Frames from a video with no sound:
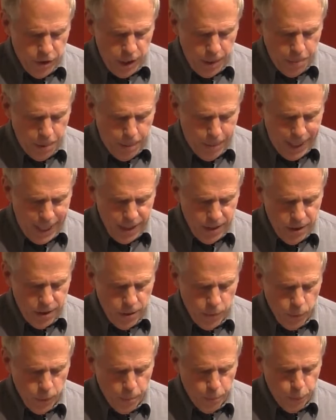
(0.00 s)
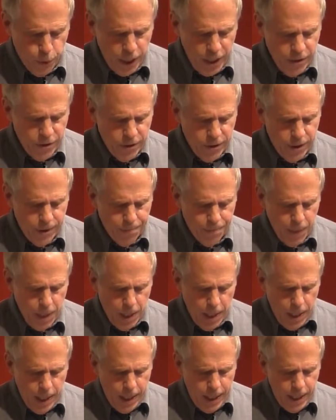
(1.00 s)
diplomats were pressed
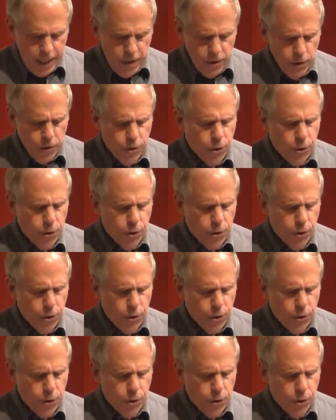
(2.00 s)
into